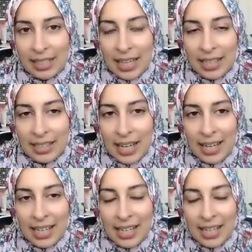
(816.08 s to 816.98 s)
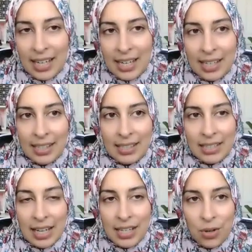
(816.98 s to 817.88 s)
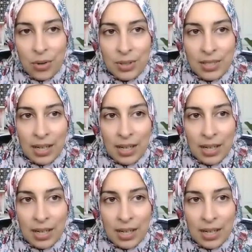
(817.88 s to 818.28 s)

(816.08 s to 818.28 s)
Yeah. And I don't